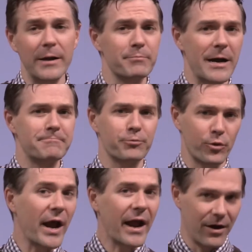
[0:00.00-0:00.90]
but by
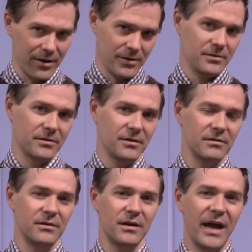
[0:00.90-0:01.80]
prayer
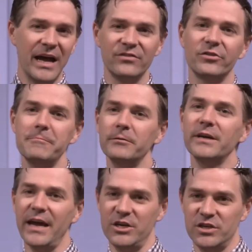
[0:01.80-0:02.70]
and
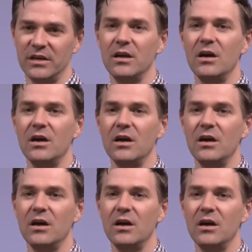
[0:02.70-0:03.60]
supplication
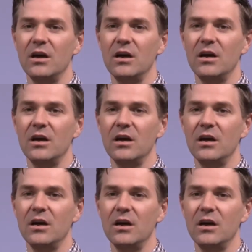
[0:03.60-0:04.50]
with
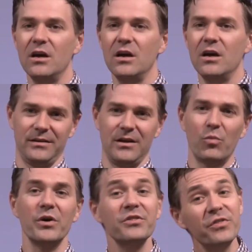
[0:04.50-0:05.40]
thanksgiving,
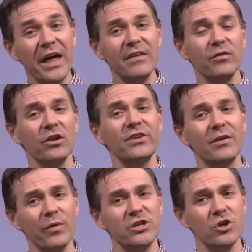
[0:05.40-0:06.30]
with thankfulness
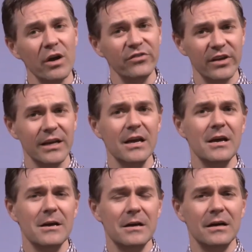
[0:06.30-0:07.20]
and rejoicing,
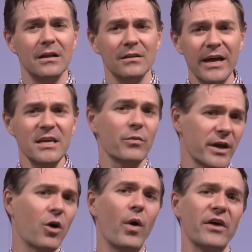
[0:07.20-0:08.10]
let your
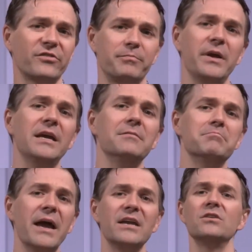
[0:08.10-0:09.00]
requests be
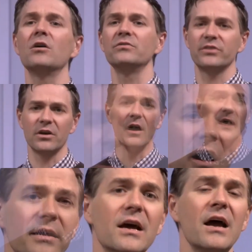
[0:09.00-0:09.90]
made known to
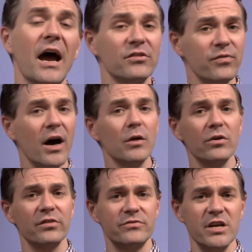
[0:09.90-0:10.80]
God. As
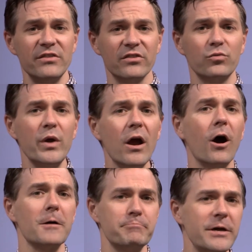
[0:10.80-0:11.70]
followers of Jesus, we
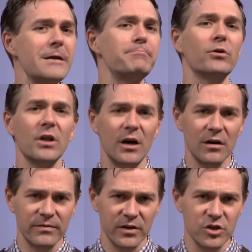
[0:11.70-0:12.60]
are people
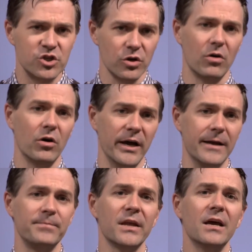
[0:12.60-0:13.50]
of joy.